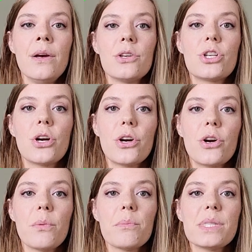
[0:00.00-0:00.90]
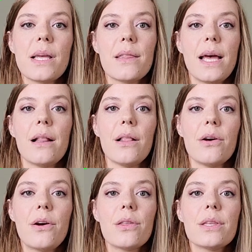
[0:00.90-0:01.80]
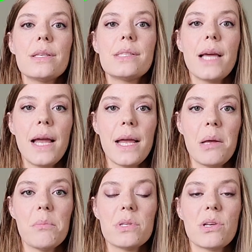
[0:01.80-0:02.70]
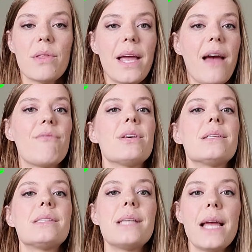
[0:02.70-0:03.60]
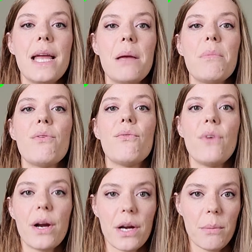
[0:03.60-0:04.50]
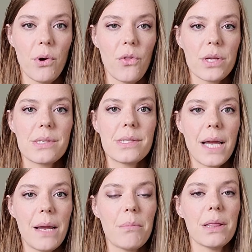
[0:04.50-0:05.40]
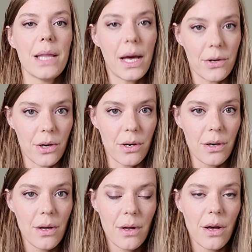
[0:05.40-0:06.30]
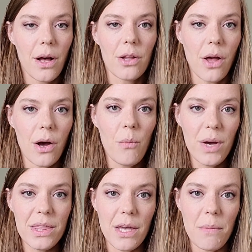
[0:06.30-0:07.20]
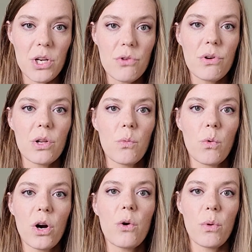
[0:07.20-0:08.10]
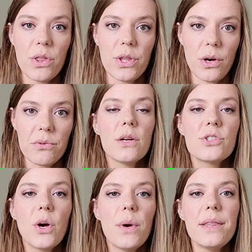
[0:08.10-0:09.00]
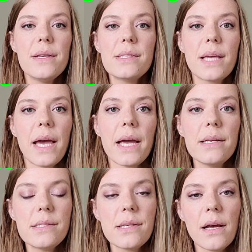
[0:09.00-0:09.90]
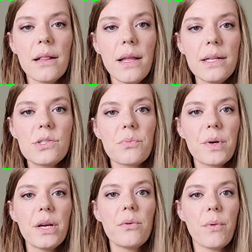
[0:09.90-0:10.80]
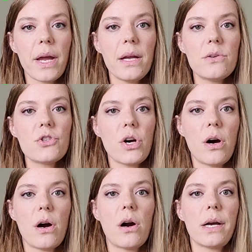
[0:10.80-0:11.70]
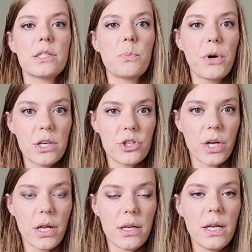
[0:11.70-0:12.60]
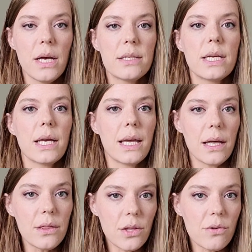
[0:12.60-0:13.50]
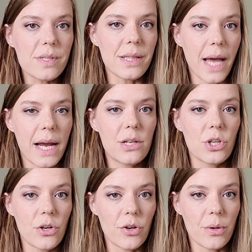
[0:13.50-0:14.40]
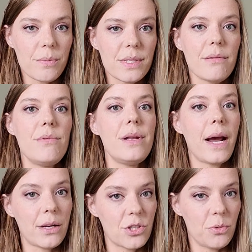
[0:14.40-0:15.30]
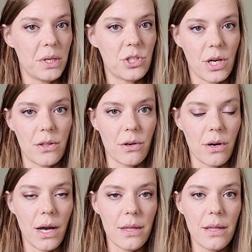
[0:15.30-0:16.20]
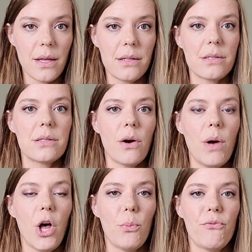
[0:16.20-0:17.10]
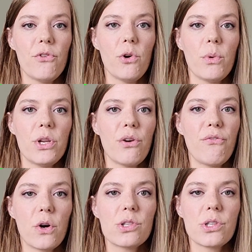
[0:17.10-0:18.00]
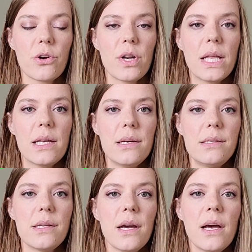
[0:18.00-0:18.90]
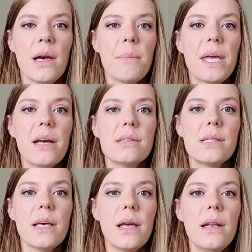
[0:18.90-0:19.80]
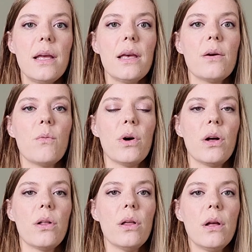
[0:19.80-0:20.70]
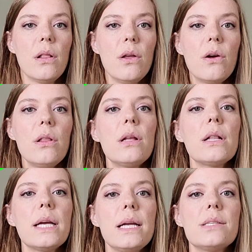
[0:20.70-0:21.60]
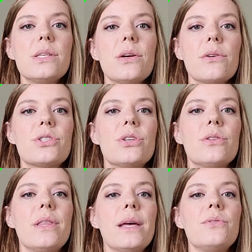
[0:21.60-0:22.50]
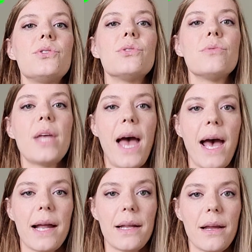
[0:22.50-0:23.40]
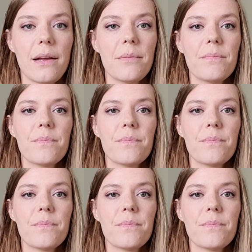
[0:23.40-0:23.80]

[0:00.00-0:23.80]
terms that look the same. So they have the same variable, the same letter along with them, and you can work with those. So in this case, let's rearrange our expression to get those like terms next to each other. I think that's so helpful when you're first learning this, because then it will look a little easier to then do the adding.